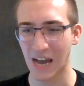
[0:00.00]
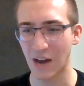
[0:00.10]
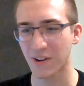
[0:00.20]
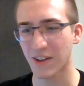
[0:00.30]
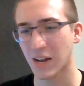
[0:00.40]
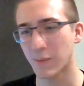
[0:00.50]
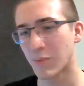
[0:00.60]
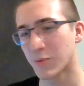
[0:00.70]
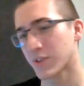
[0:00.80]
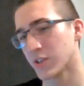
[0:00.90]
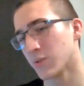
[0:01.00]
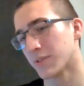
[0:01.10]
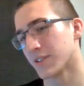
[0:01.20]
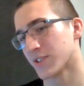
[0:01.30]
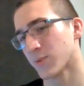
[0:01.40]
how did I come up with the
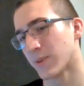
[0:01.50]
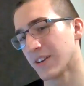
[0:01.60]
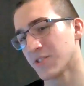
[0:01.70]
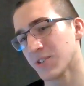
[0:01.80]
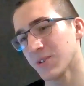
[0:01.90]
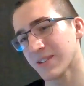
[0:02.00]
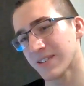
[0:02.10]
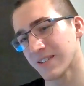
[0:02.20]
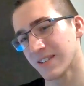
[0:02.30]
"you're a square" joke?